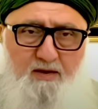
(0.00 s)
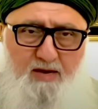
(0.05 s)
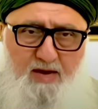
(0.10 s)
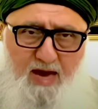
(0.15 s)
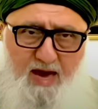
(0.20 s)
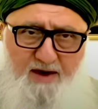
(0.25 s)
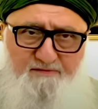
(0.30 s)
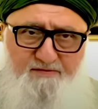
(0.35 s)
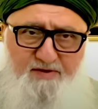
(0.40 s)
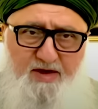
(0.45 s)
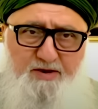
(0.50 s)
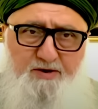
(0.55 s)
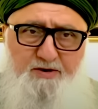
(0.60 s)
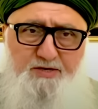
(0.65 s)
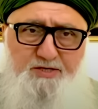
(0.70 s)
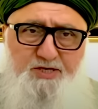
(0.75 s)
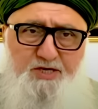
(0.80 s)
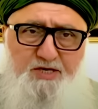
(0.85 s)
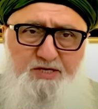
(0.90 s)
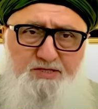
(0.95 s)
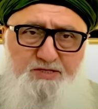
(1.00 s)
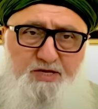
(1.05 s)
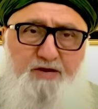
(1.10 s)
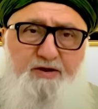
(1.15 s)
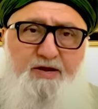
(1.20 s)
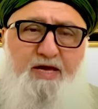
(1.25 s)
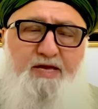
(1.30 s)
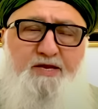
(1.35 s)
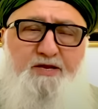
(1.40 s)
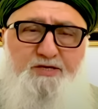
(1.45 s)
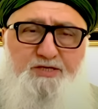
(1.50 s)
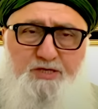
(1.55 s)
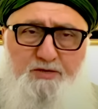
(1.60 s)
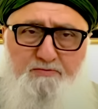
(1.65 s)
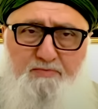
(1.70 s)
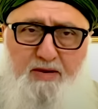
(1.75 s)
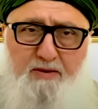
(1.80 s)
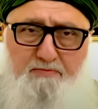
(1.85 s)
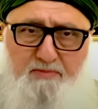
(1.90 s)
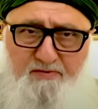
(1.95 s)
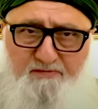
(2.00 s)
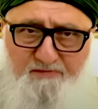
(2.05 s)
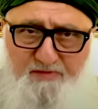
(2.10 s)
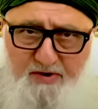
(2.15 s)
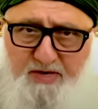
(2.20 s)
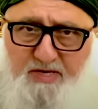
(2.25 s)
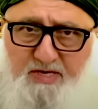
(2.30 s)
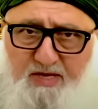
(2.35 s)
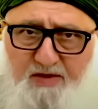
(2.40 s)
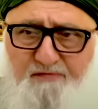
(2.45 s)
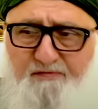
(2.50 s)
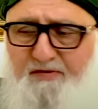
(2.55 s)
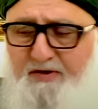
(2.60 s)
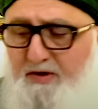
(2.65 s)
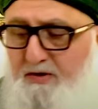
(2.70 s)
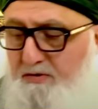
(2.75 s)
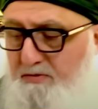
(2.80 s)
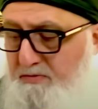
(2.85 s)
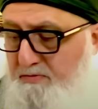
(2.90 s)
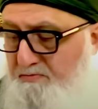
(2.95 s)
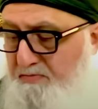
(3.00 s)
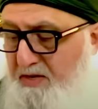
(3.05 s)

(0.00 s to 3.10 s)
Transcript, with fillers: have energies, their energy may be very difficult